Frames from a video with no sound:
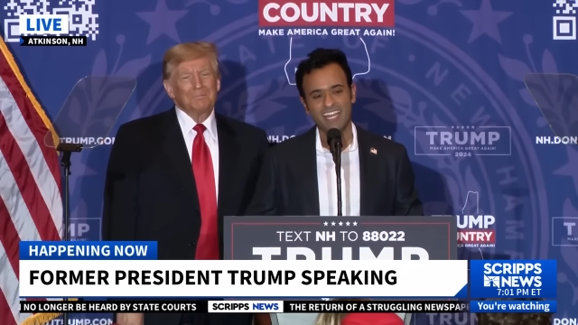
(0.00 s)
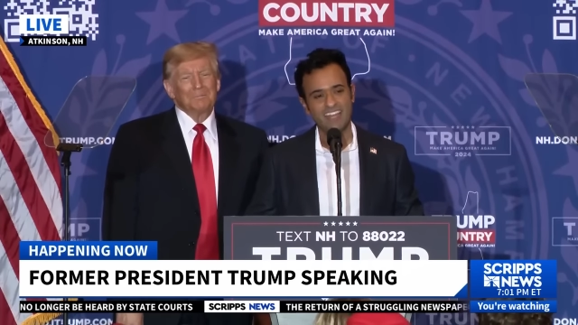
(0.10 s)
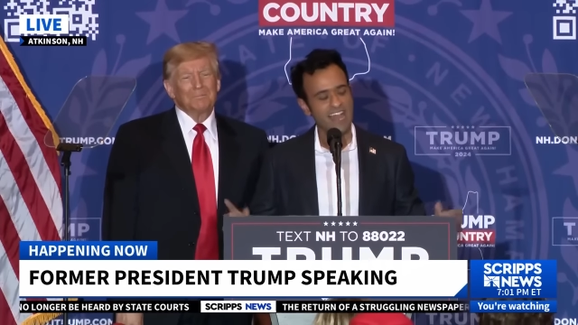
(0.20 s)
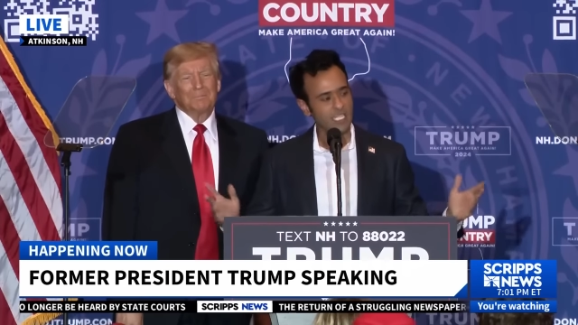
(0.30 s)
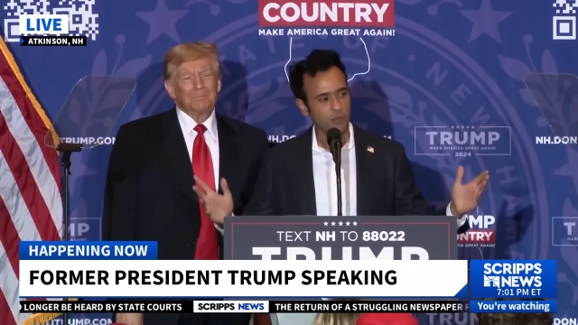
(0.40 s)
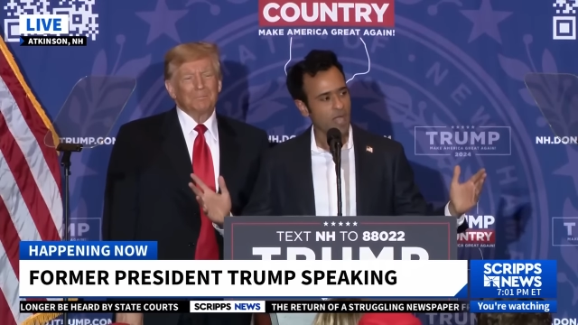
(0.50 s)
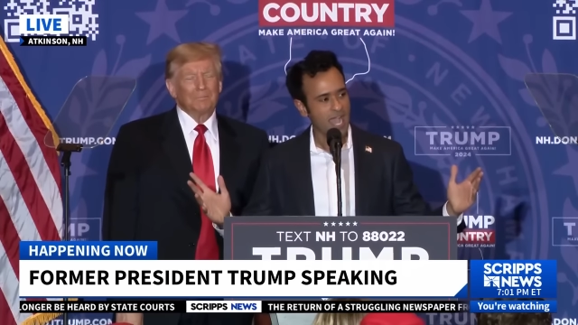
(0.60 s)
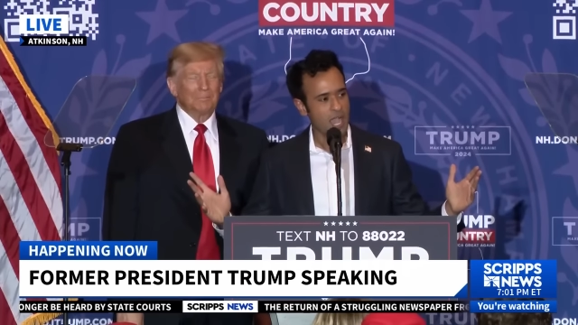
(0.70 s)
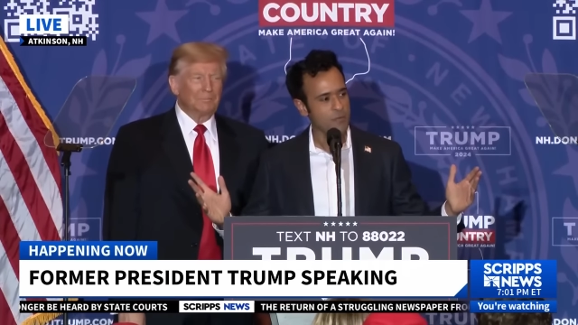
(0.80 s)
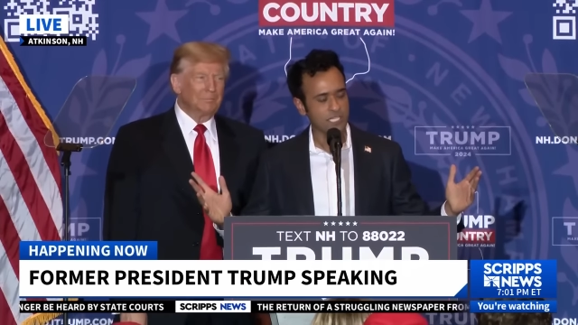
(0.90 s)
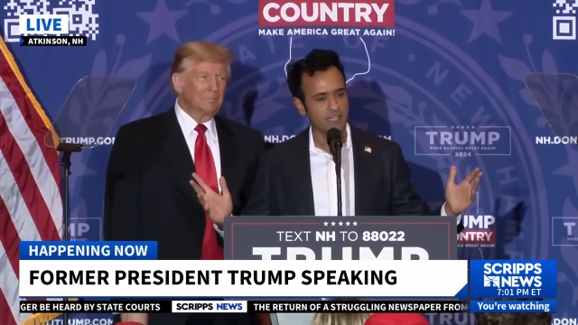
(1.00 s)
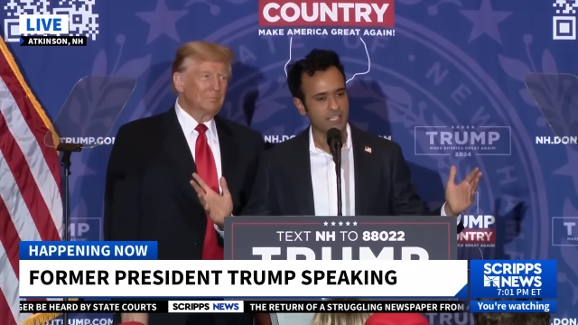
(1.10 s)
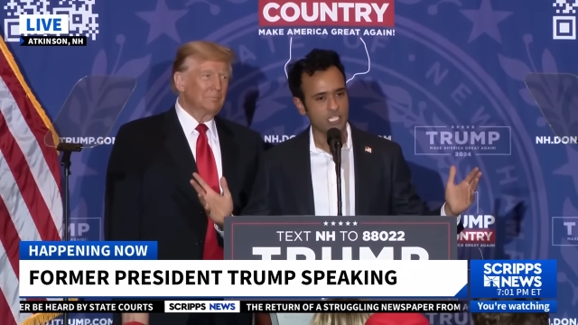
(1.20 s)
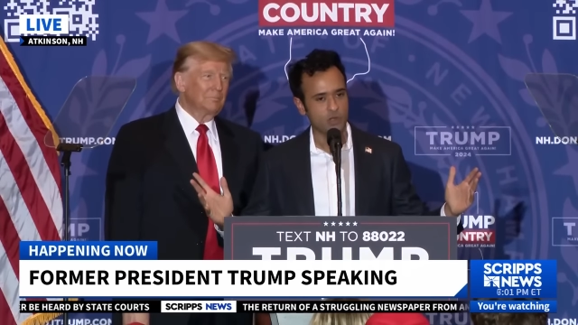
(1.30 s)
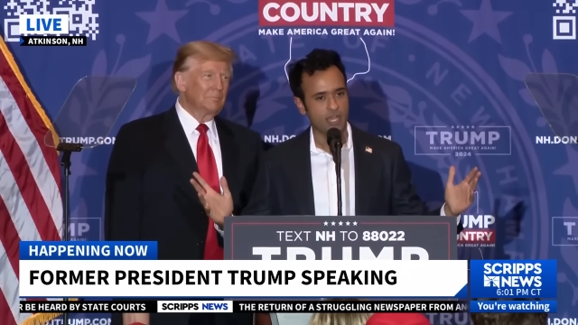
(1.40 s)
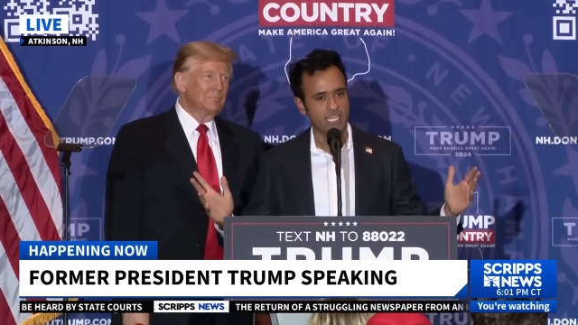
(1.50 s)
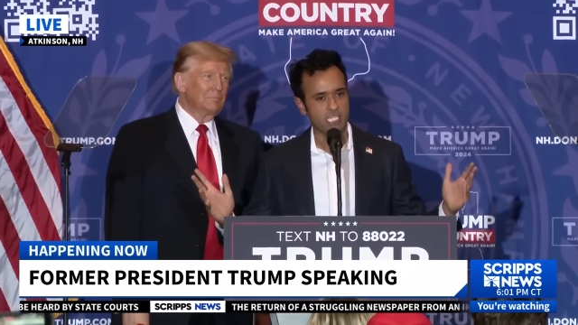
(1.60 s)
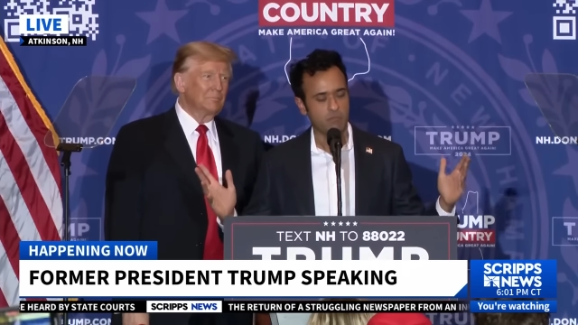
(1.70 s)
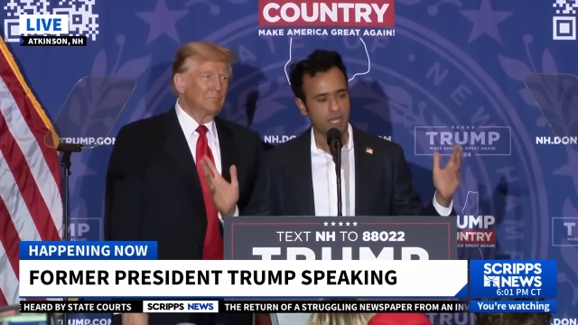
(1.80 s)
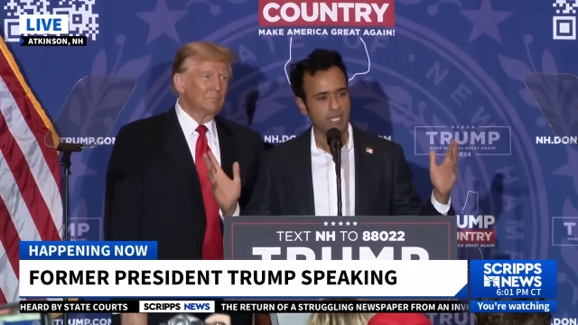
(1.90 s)
Speaker 1: And that's why I was in this
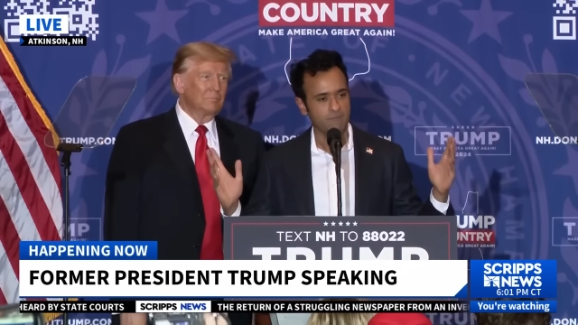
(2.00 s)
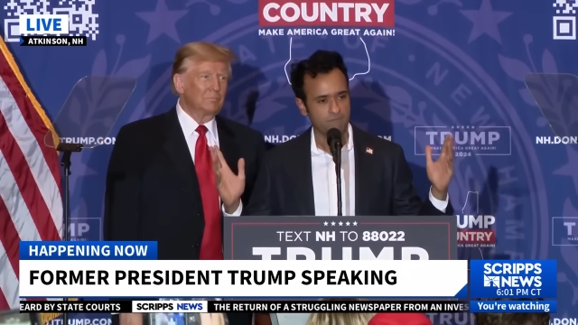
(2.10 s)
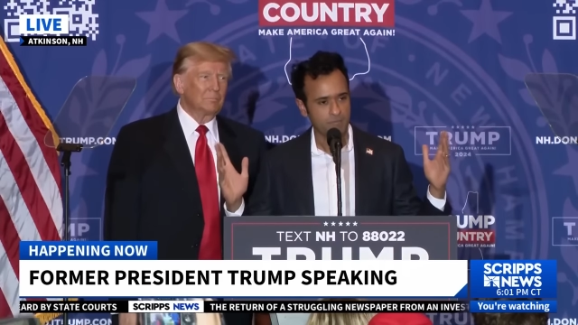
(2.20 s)
race, but